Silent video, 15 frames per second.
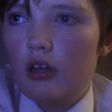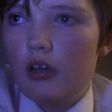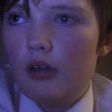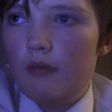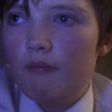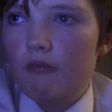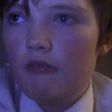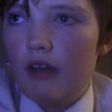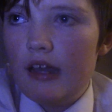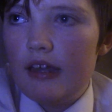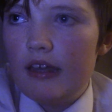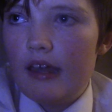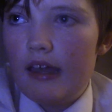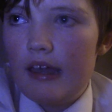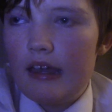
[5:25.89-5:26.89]

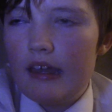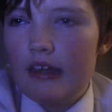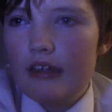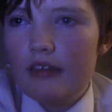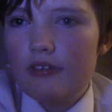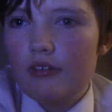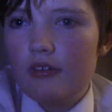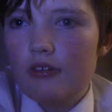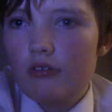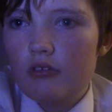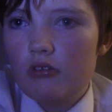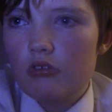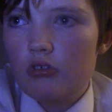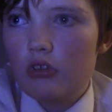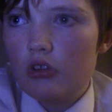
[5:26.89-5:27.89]
Weihai, is it,
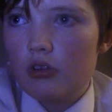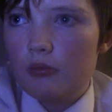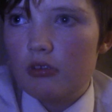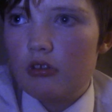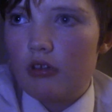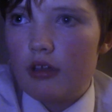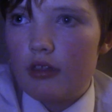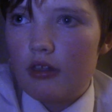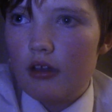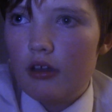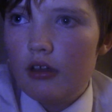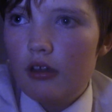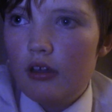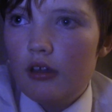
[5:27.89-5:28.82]
or something like that.